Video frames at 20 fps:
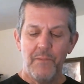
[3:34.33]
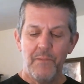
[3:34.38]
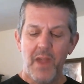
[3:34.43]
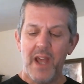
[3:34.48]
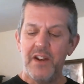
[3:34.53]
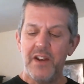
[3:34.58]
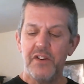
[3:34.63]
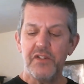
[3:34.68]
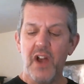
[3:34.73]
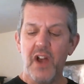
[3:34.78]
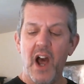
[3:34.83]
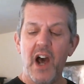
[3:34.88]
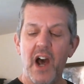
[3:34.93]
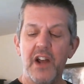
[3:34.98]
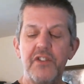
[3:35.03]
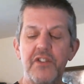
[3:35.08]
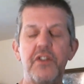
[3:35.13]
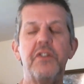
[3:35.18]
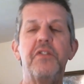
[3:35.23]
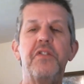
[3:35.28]
and his
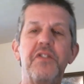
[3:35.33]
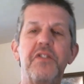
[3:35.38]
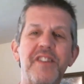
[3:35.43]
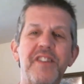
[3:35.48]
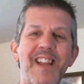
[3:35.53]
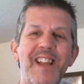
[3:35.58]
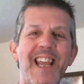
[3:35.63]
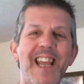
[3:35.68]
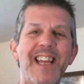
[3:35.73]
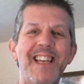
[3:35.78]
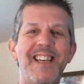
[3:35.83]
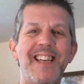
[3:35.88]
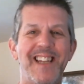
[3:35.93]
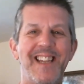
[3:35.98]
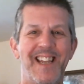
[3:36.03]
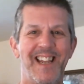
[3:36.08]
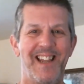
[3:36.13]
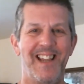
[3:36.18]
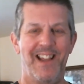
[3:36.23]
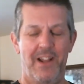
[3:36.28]

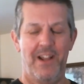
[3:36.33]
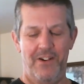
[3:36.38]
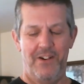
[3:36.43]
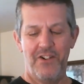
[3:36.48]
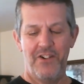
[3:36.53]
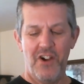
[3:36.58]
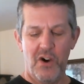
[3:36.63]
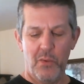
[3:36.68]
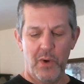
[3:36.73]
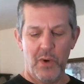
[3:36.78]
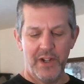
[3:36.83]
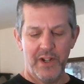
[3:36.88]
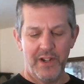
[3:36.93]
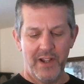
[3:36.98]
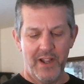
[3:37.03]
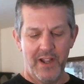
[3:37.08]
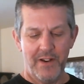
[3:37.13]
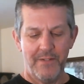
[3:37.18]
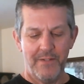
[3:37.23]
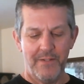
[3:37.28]
understanding no one
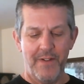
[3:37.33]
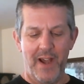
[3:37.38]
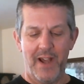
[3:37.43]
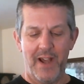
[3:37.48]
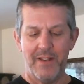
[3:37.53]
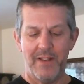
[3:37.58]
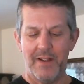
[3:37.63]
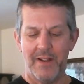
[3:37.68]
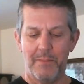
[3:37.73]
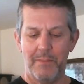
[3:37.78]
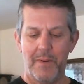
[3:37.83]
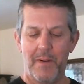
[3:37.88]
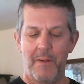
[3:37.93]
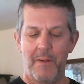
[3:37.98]
can fathom.